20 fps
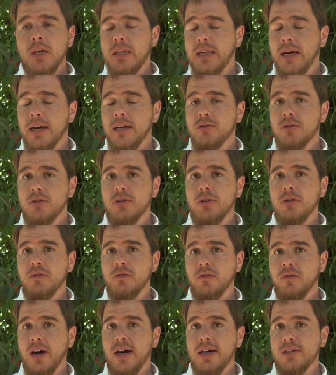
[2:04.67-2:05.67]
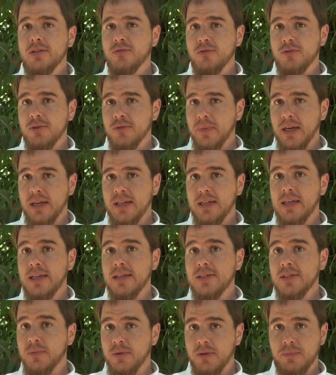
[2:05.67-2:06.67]
nitrogen, phosphorus,
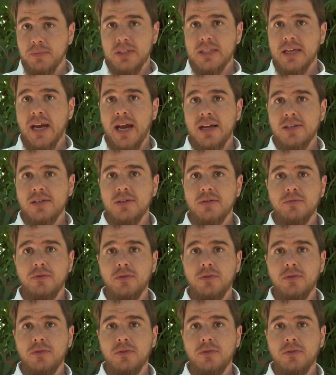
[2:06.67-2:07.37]
magnesium, and potassium,